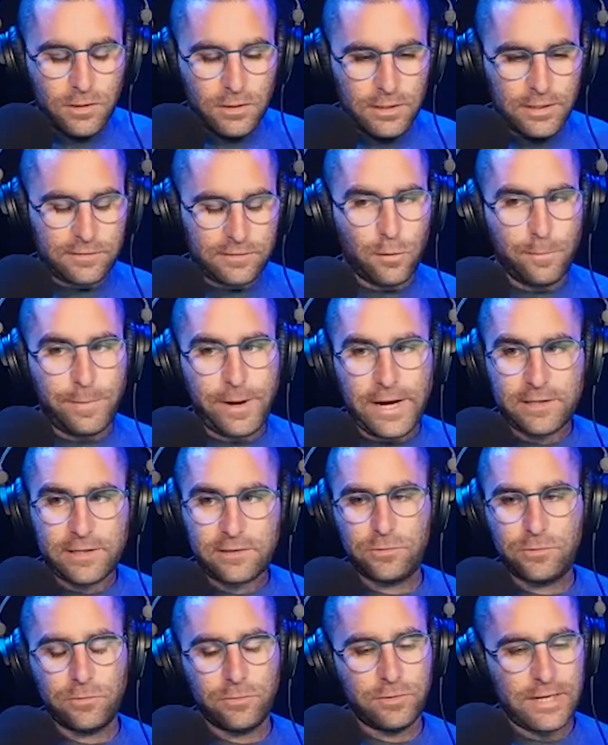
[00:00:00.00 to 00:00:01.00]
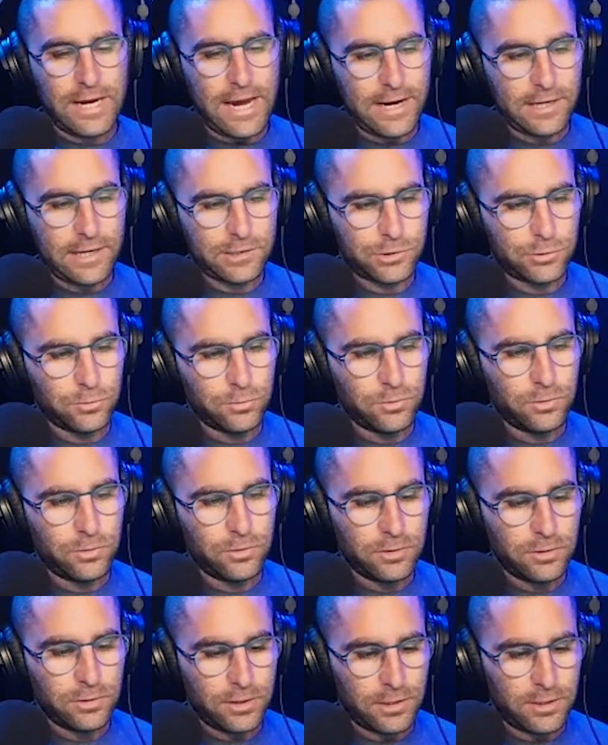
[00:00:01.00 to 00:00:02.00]
Let's go back to the
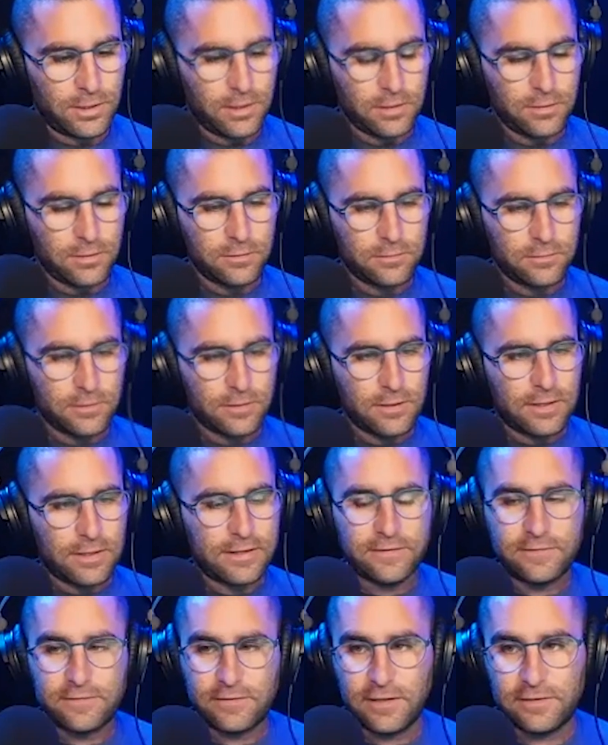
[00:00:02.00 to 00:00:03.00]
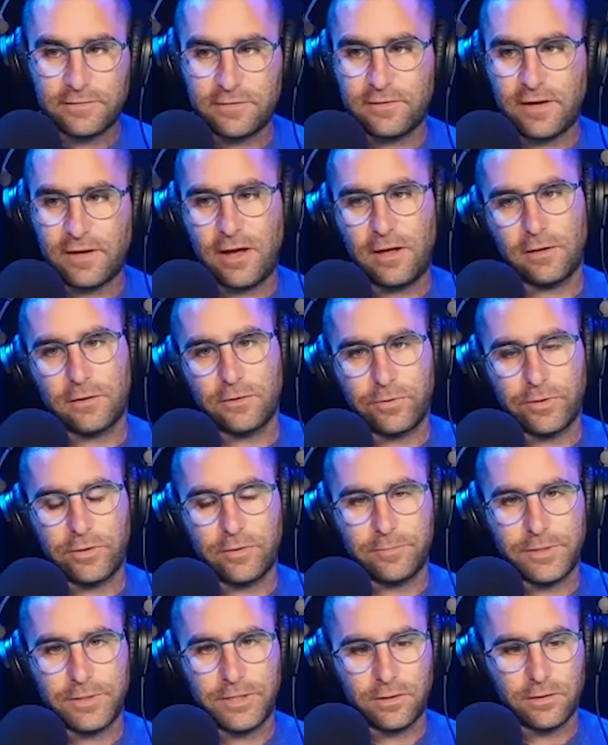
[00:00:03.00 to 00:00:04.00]
actual consensus
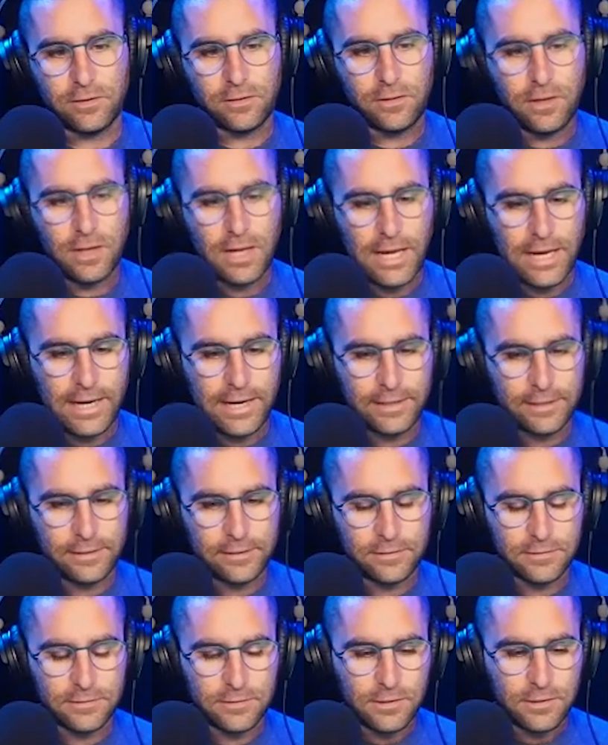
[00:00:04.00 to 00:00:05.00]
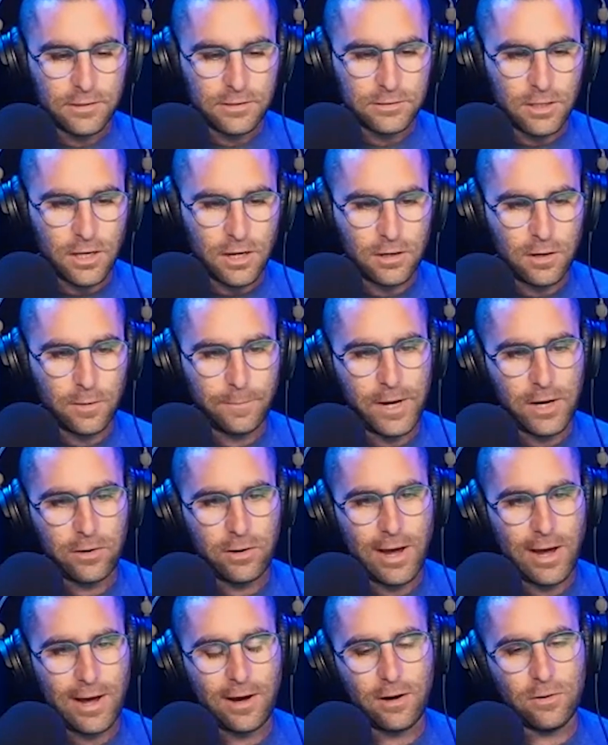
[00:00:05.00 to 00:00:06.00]
algorithm here and talk about
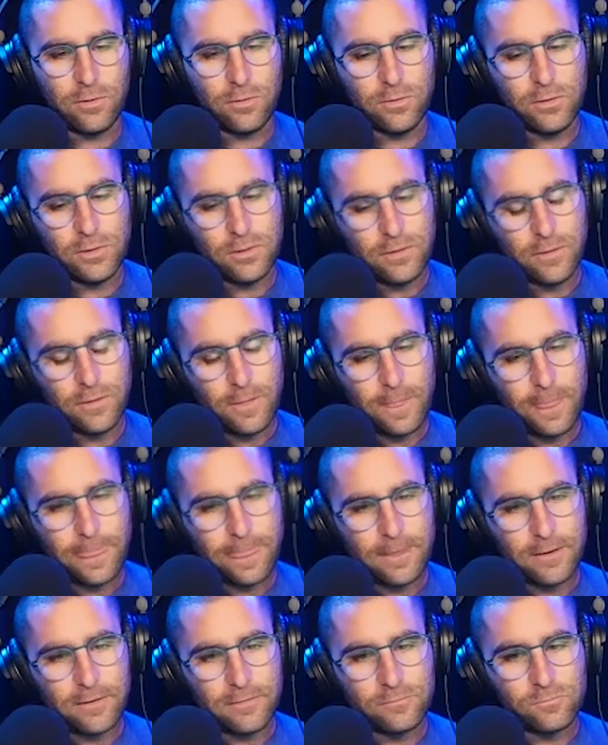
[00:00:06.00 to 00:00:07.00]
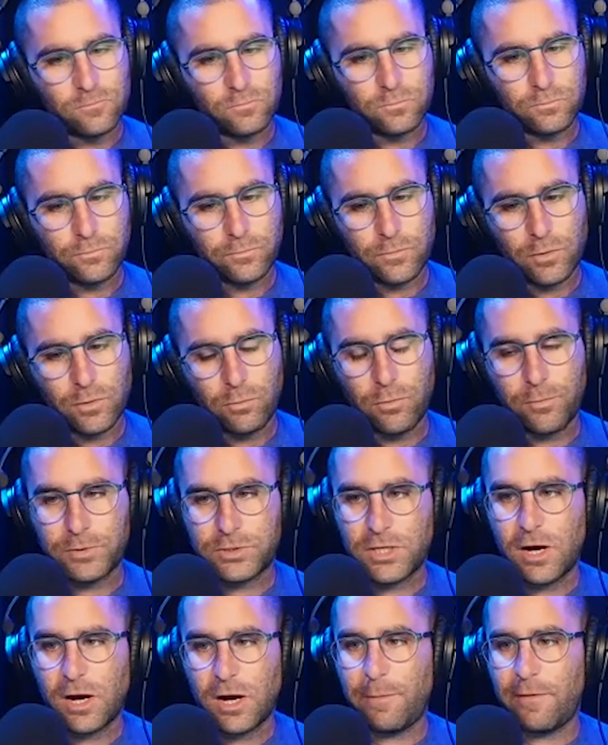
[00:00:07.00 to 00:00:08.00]
how, when we're
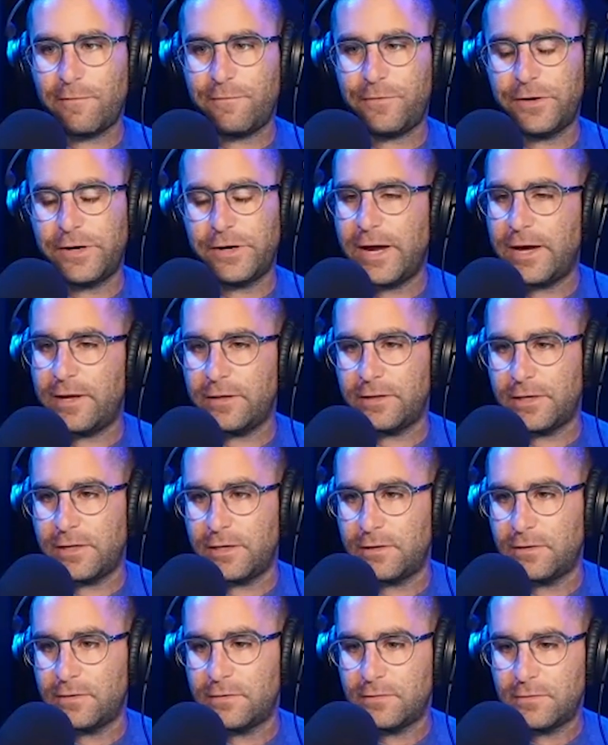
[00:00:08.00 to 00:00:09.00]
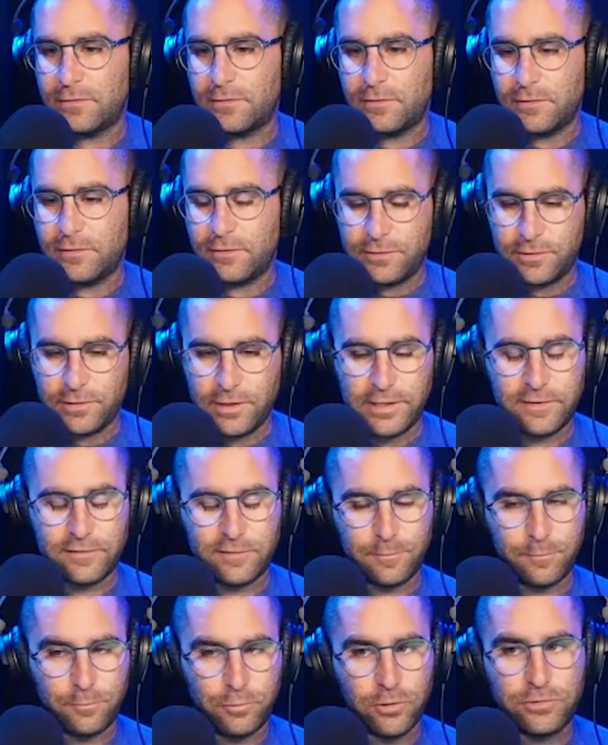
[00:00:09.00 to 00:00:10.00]
talking about finality, in this
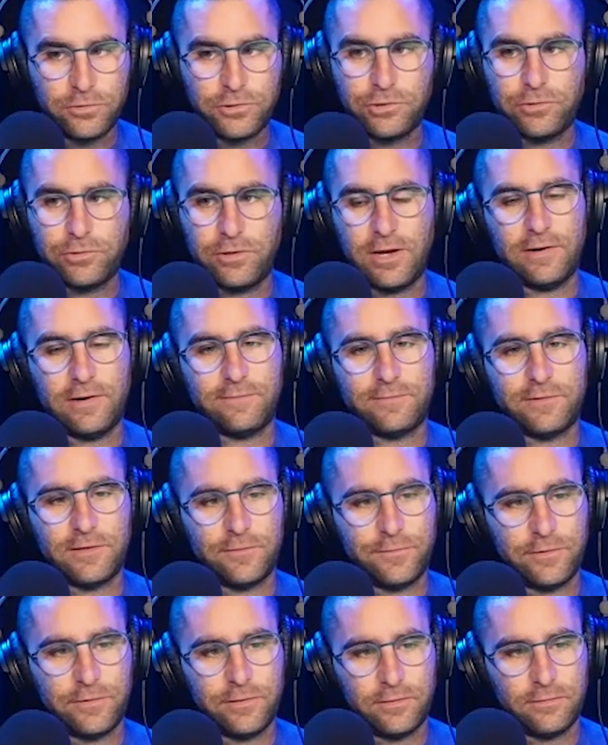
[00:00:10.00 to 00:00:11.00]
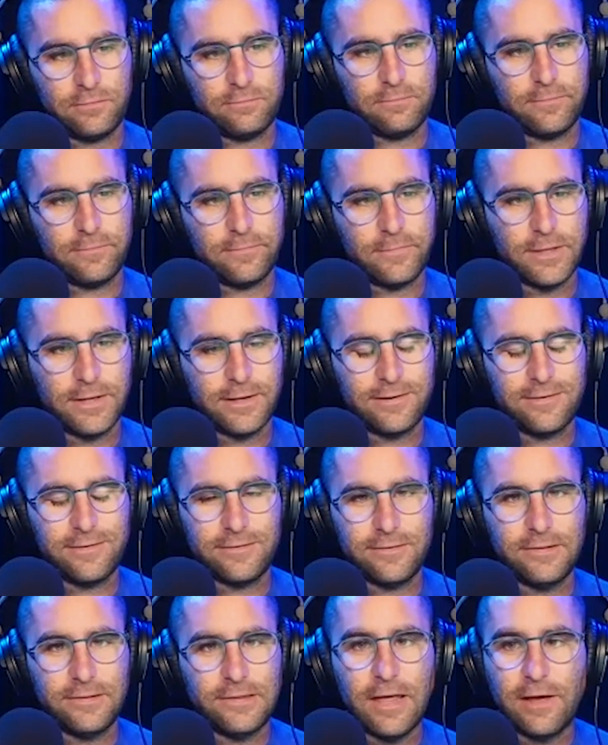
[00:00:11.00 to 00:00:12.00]
approach, you can have different like
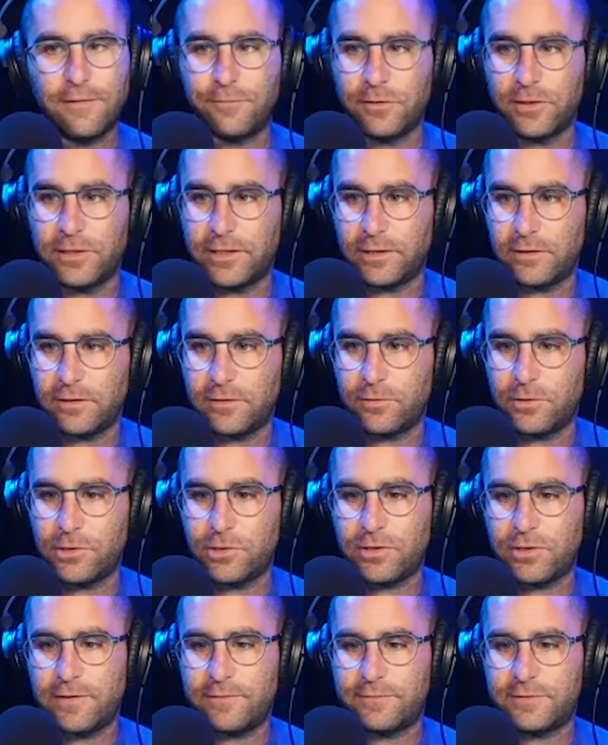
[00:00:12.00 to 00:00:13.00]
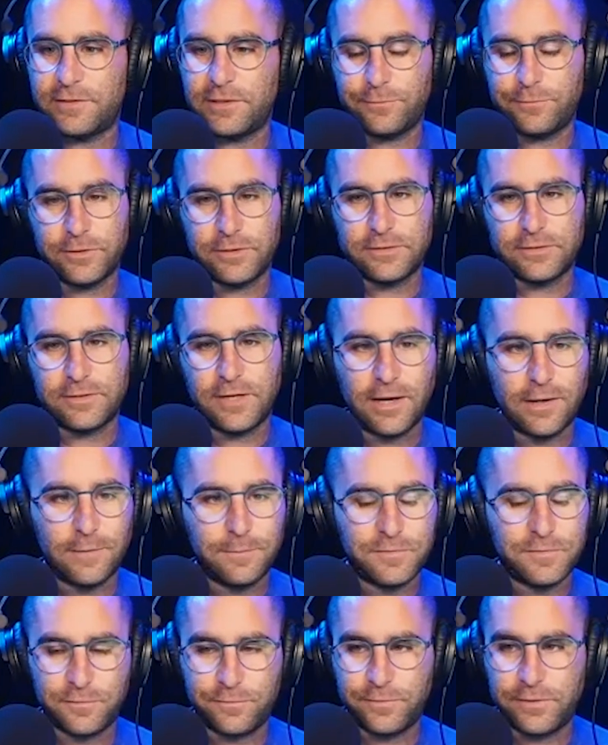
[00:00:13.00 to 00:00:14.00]
leveling, or you can have different
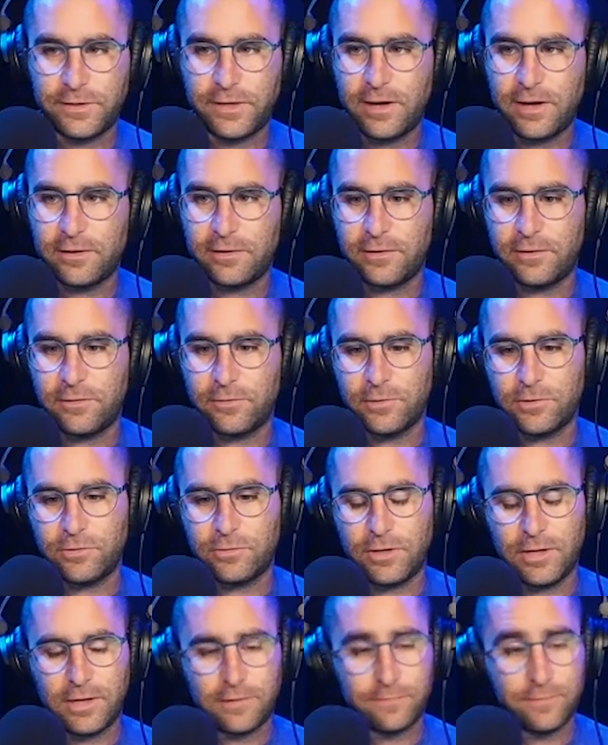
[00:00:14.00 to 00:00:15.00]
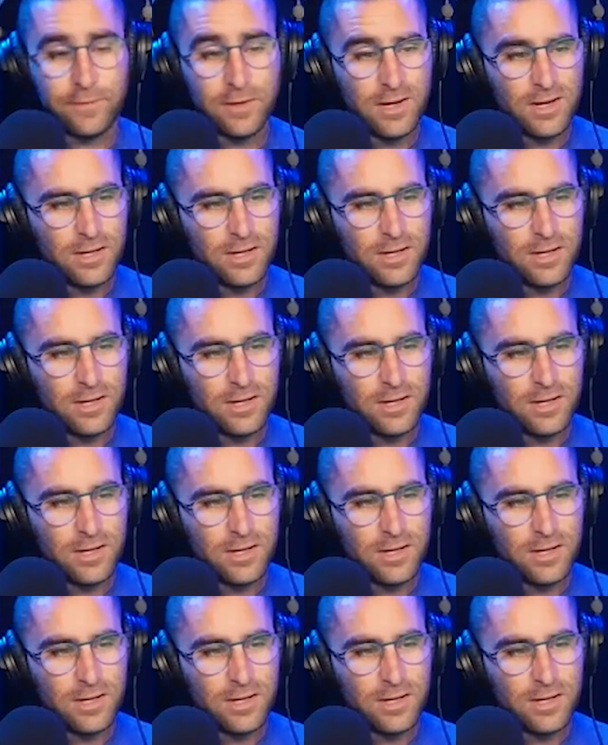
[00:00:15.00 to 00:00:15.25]
types of finality, or you can have